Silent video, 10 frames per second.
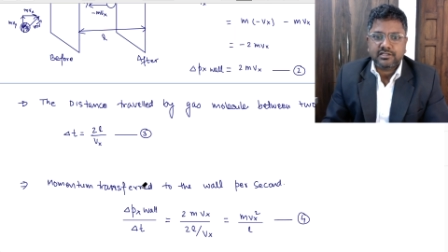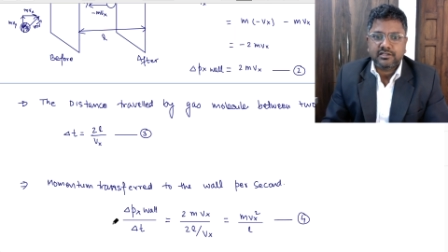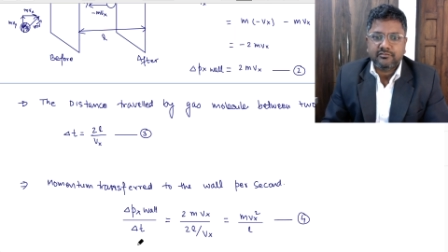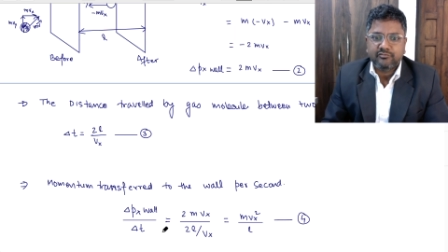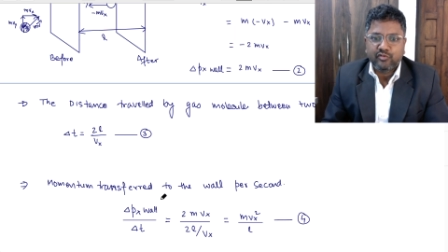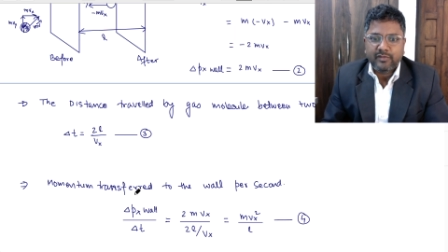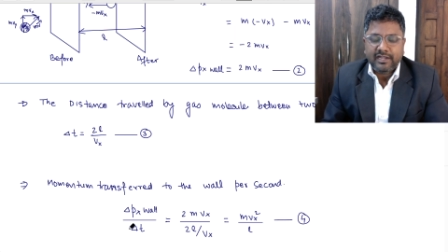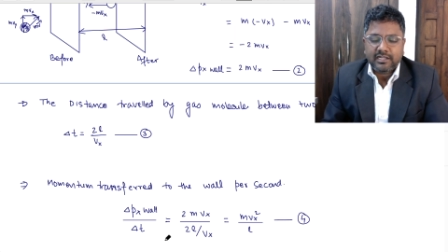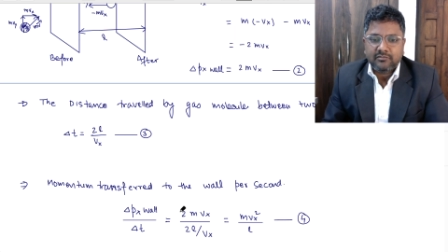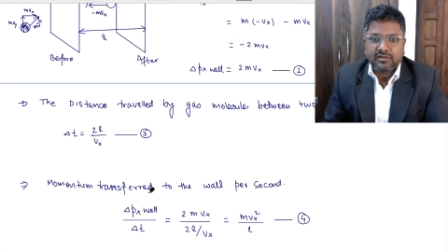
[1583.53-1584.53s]

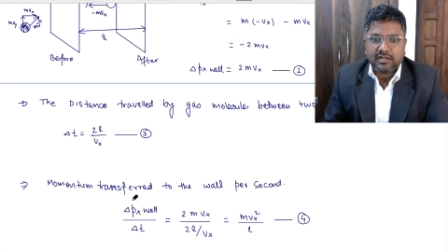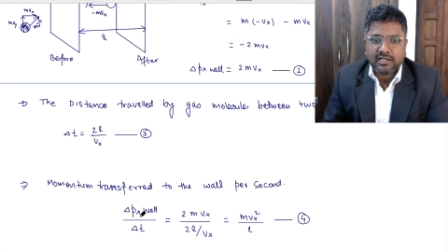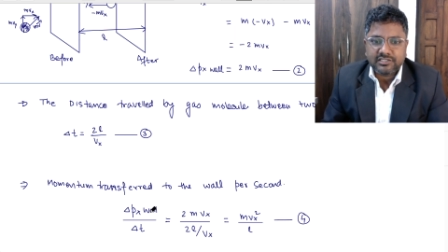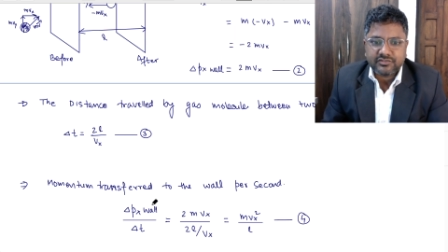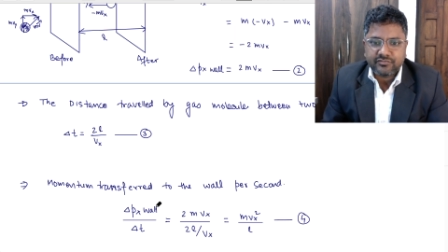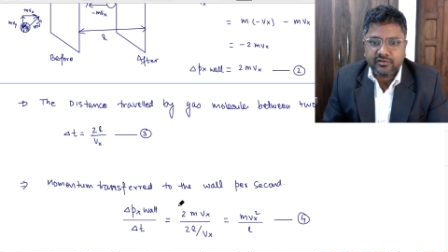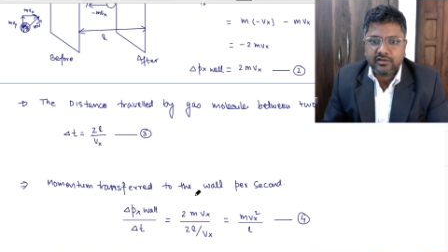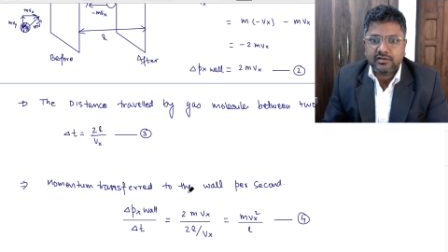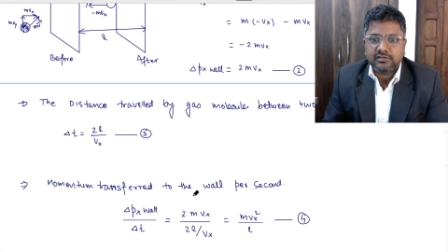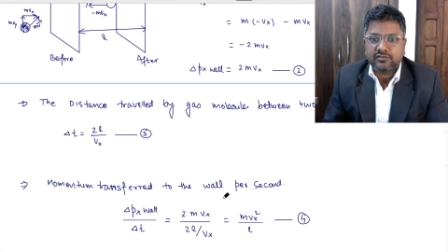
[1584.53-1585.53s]
Momentum
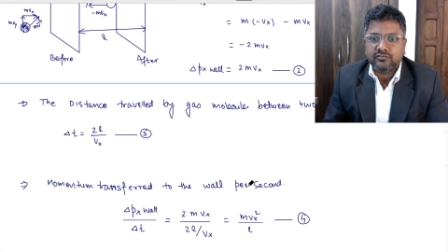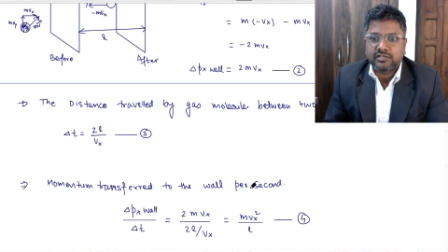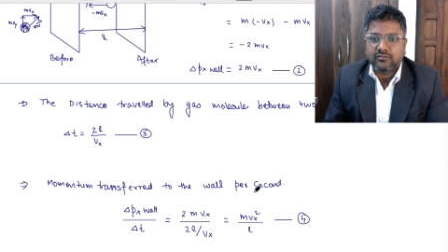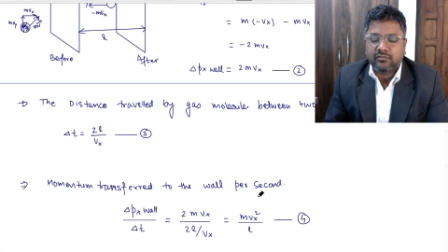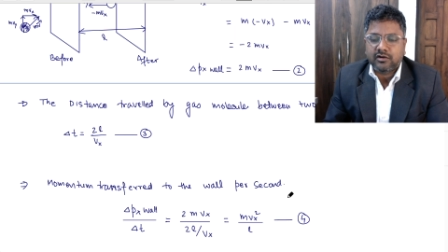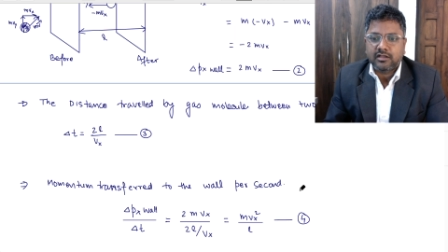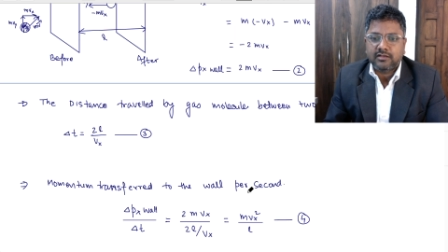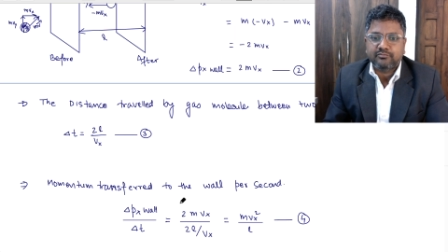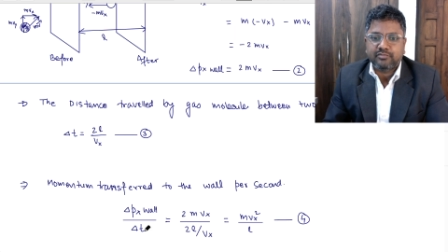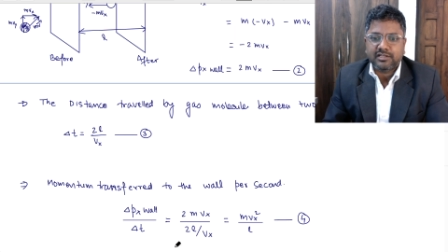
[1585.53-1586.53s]
transferred to the wall
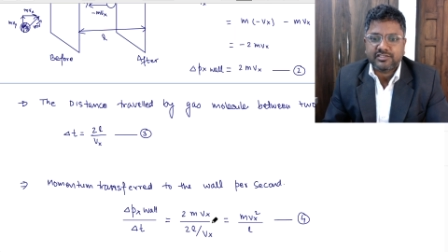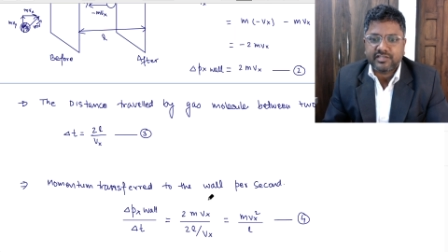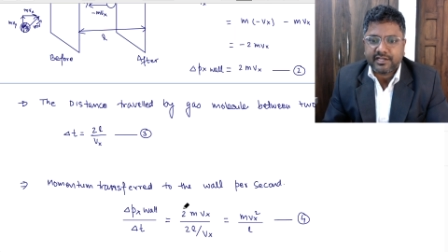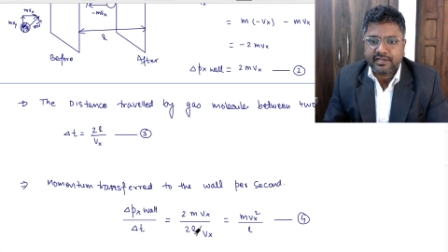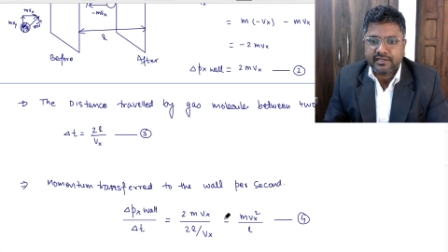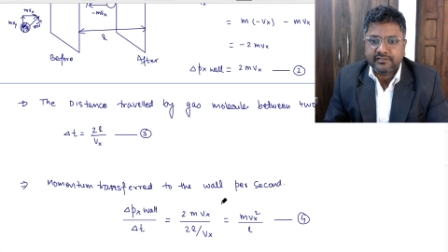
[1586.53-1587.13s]
per second